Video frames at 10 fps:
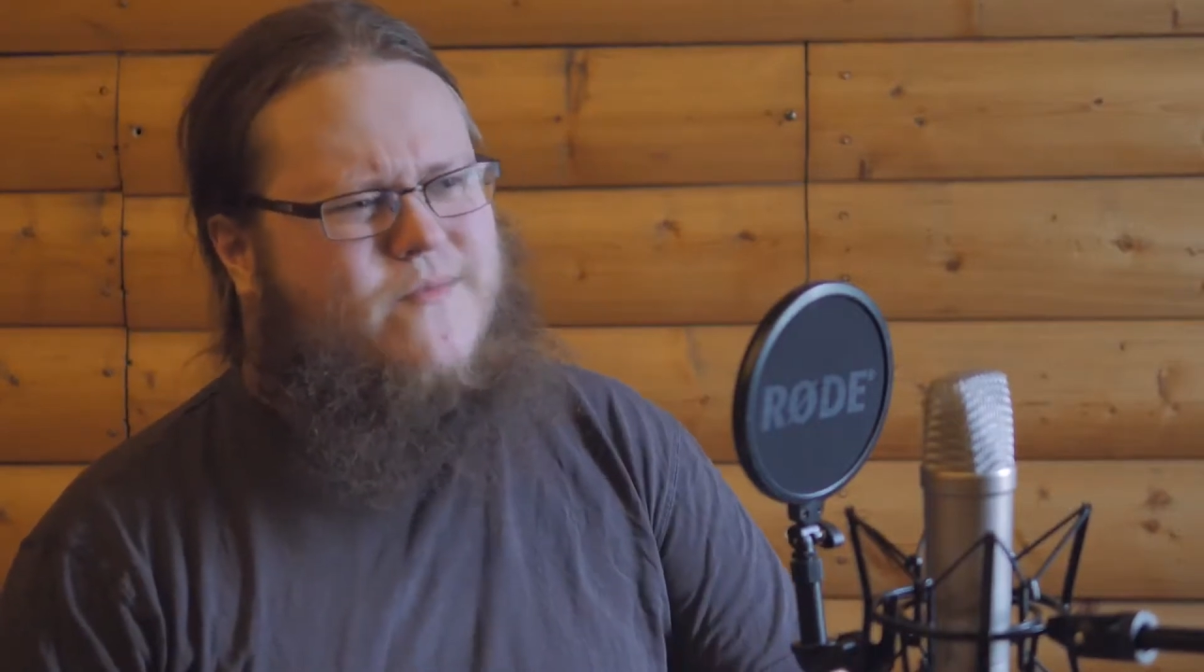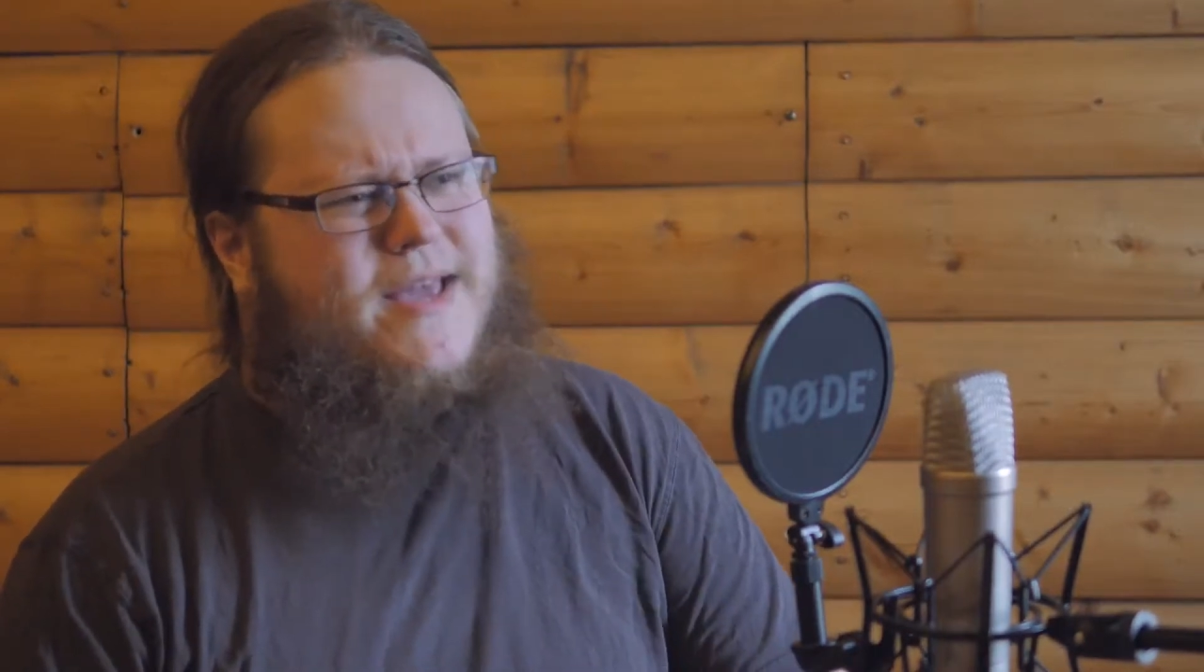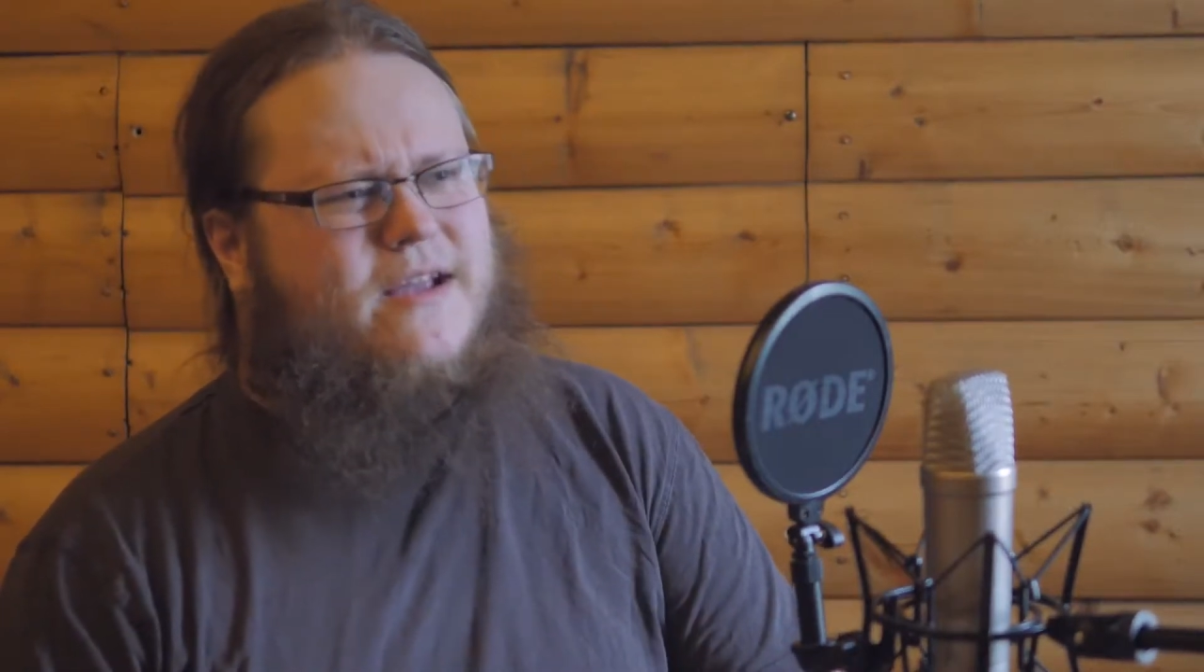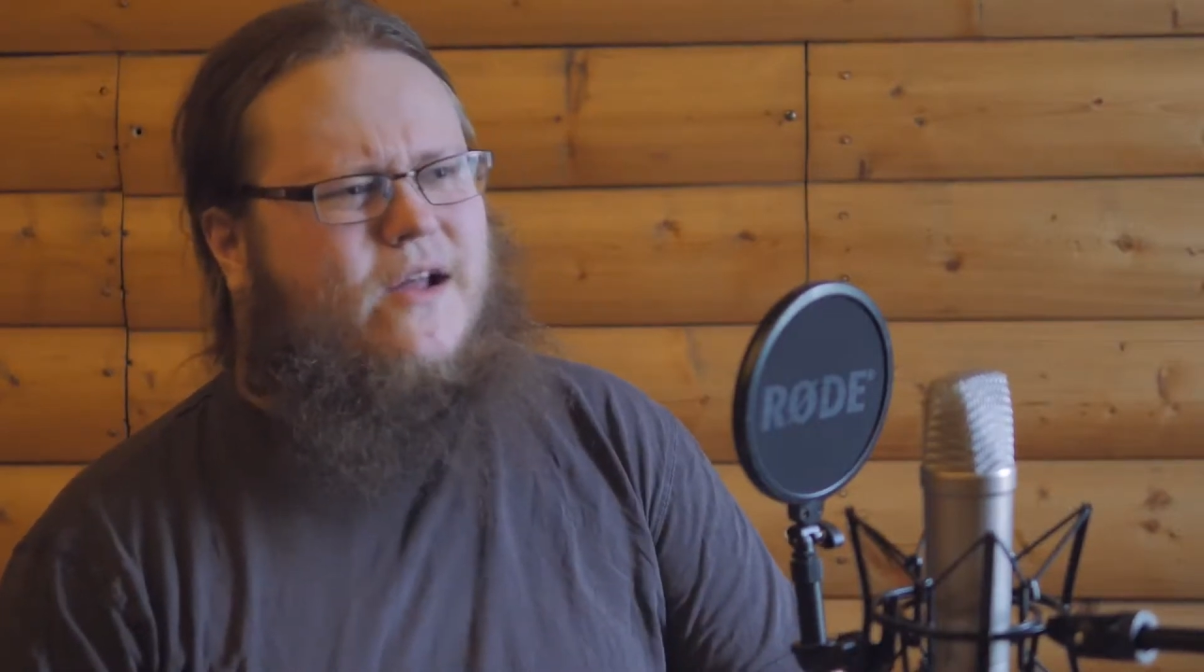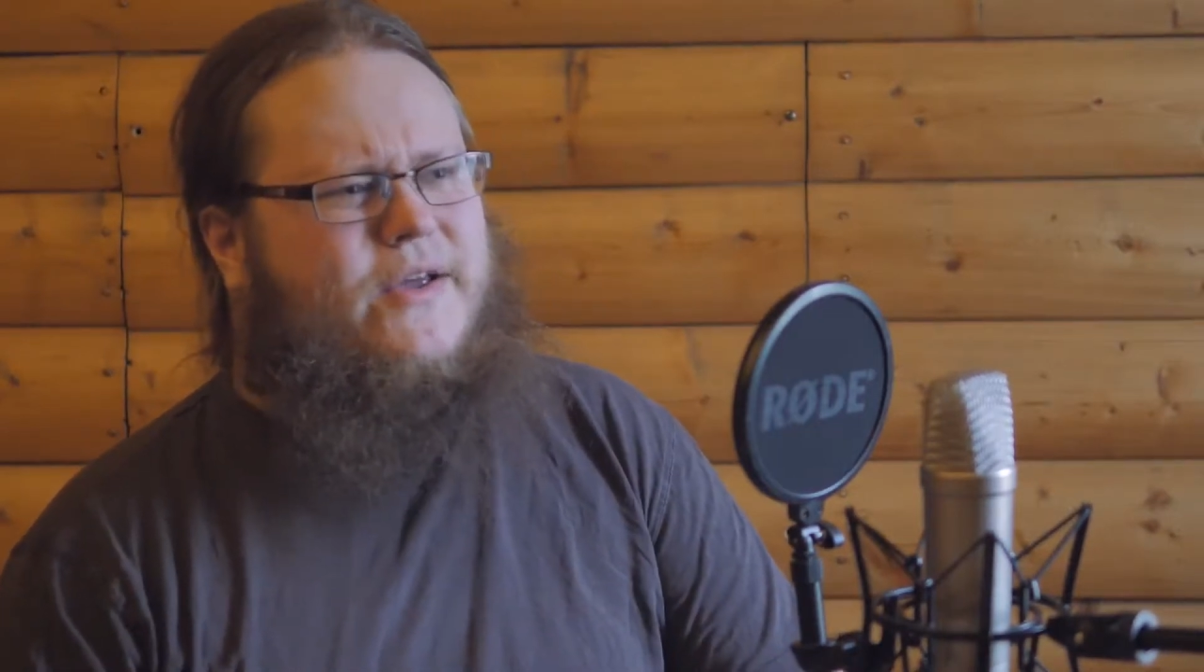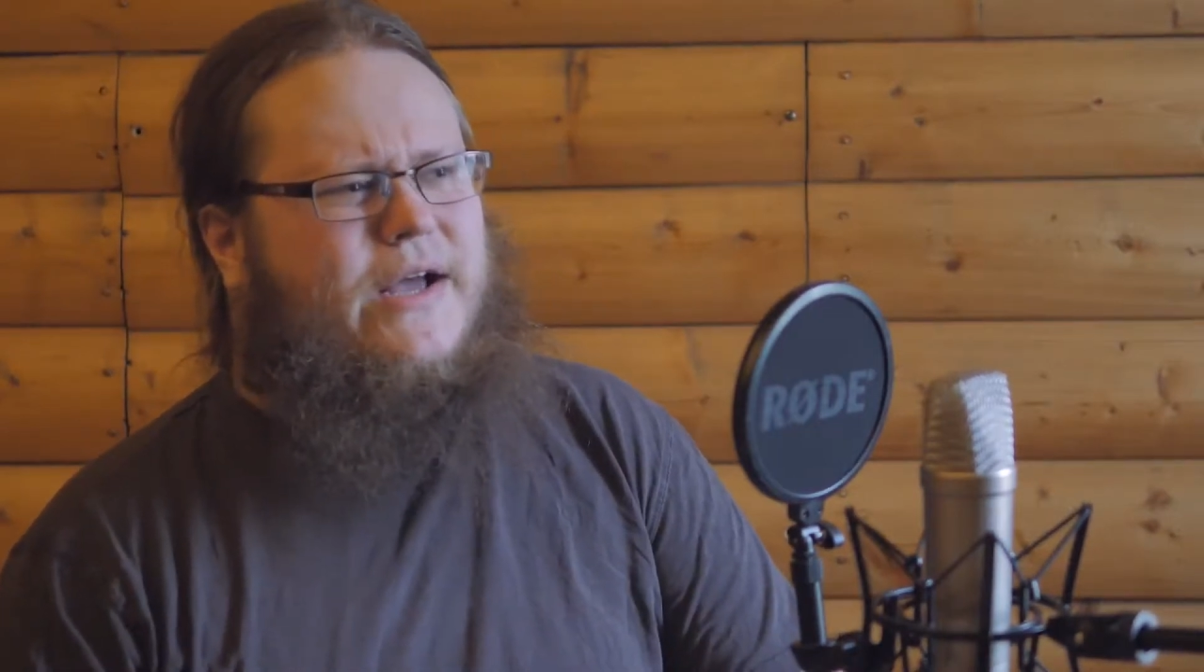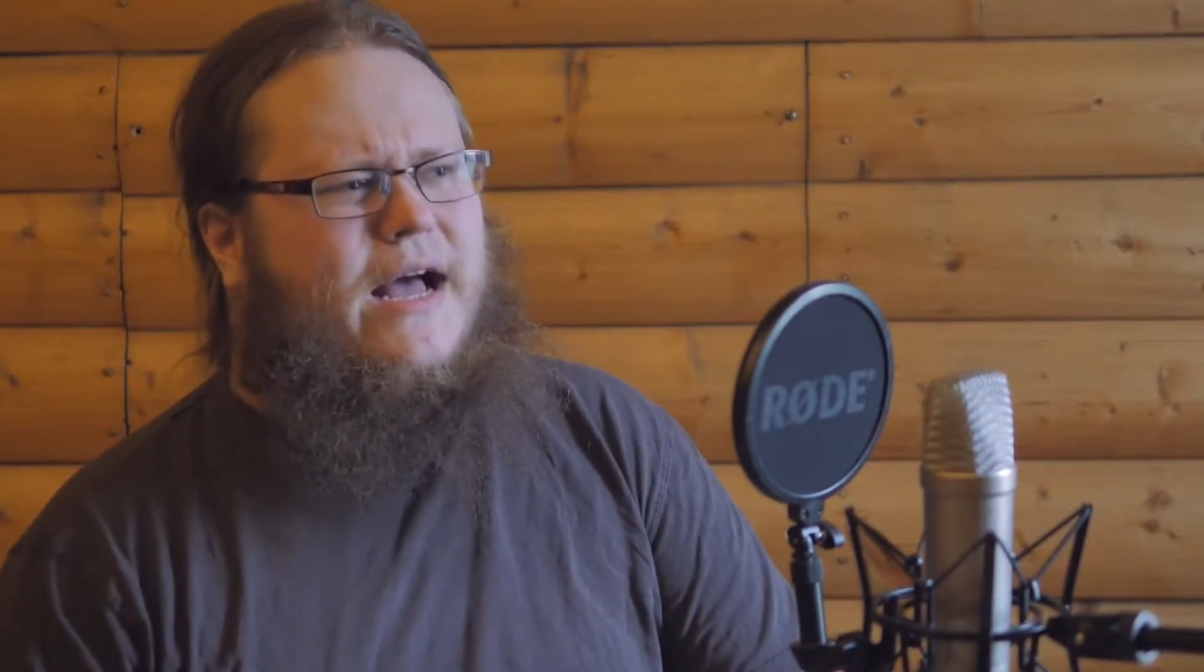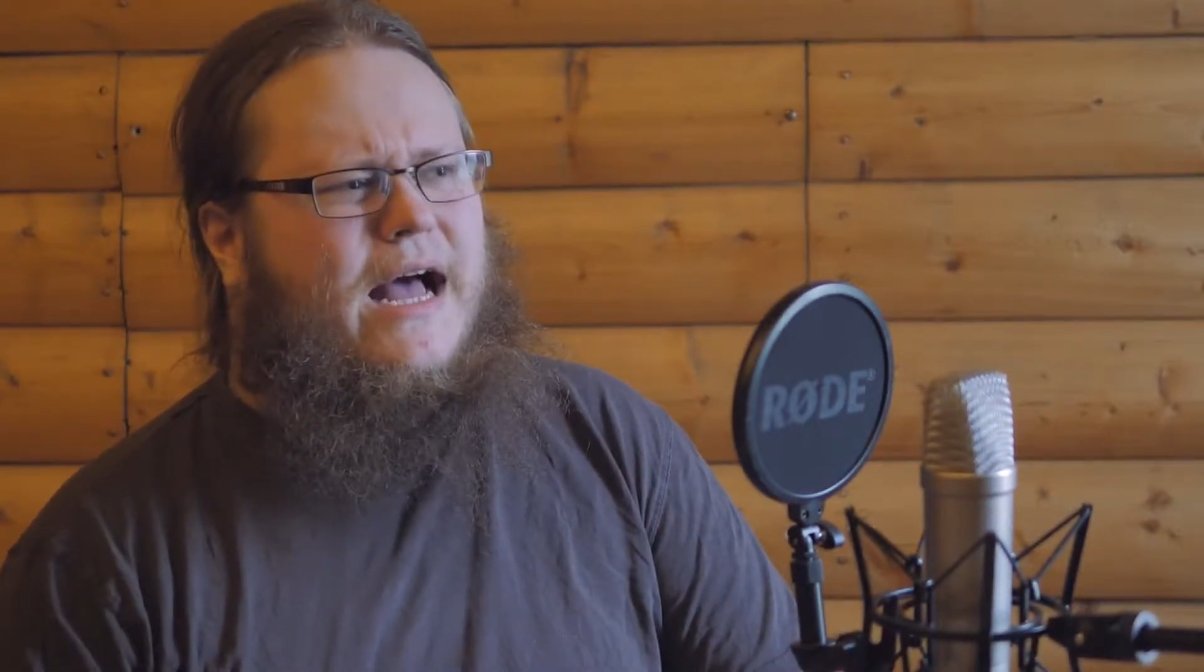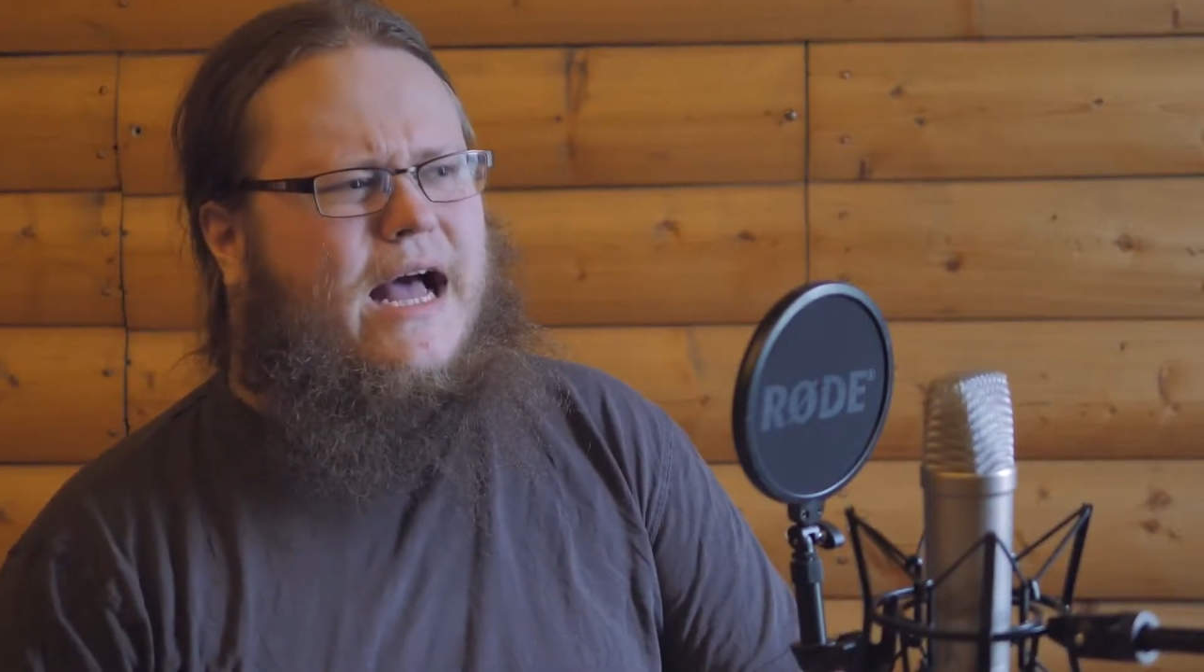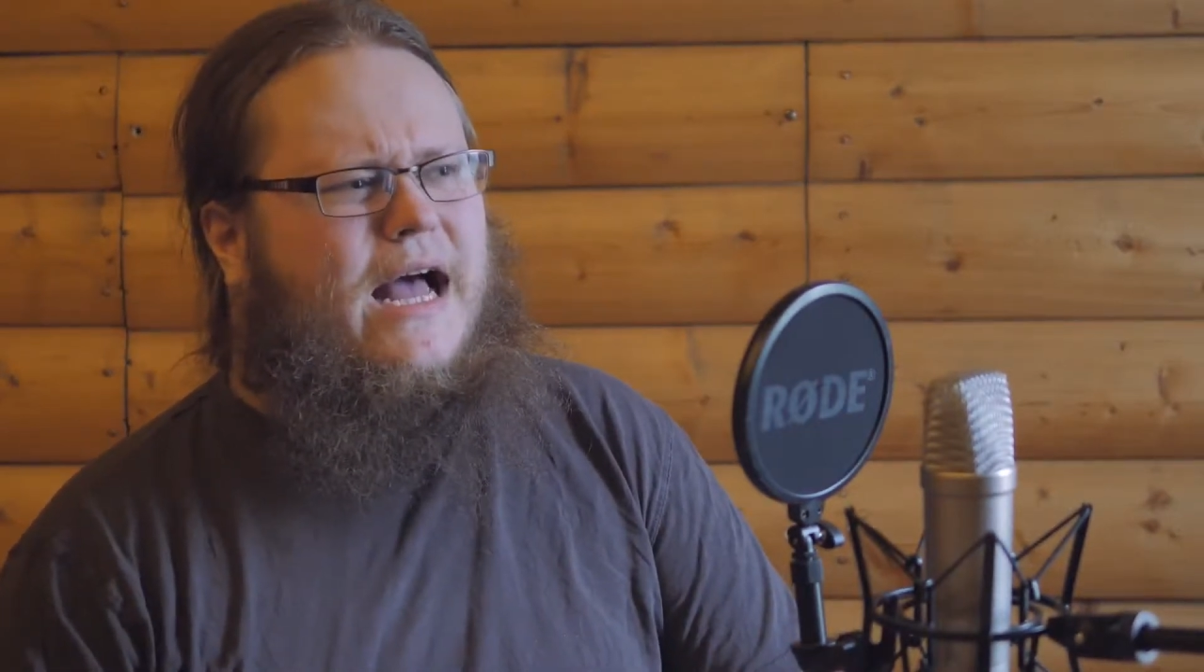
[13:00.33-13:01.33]
make like
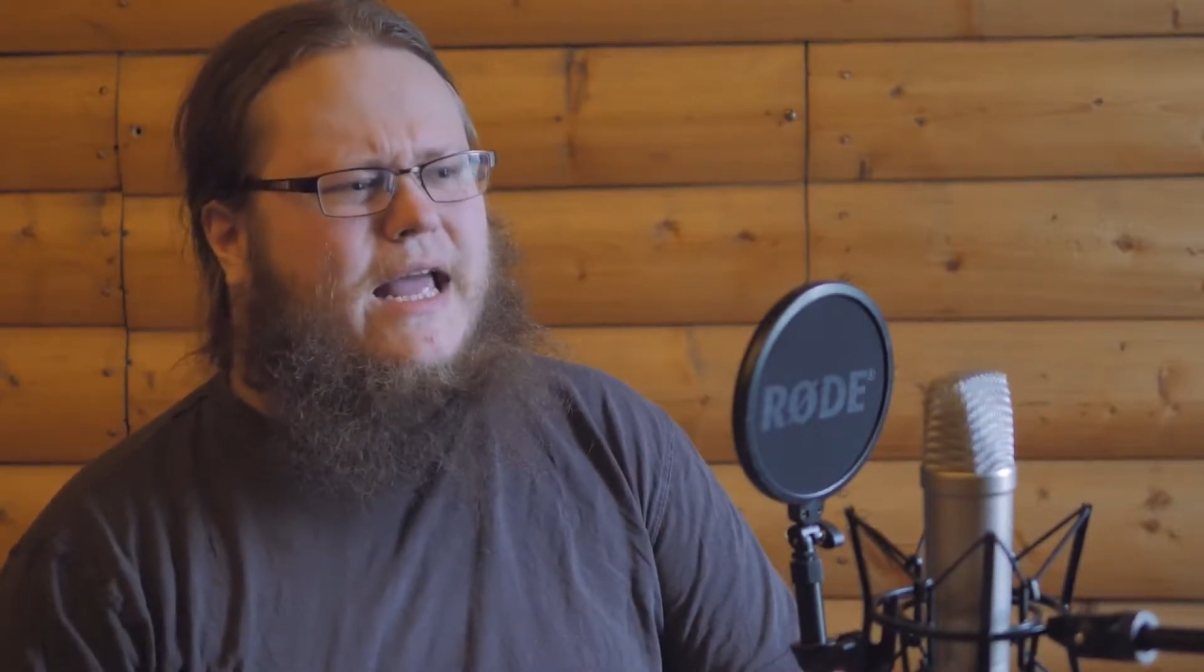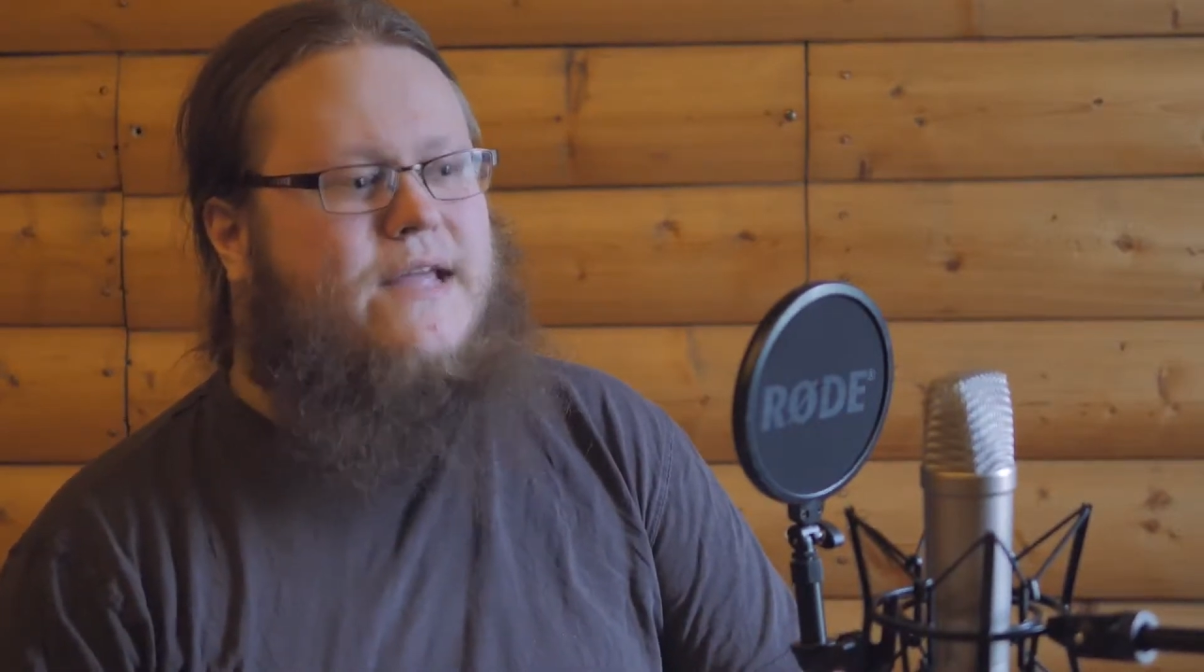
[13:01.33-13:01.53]
a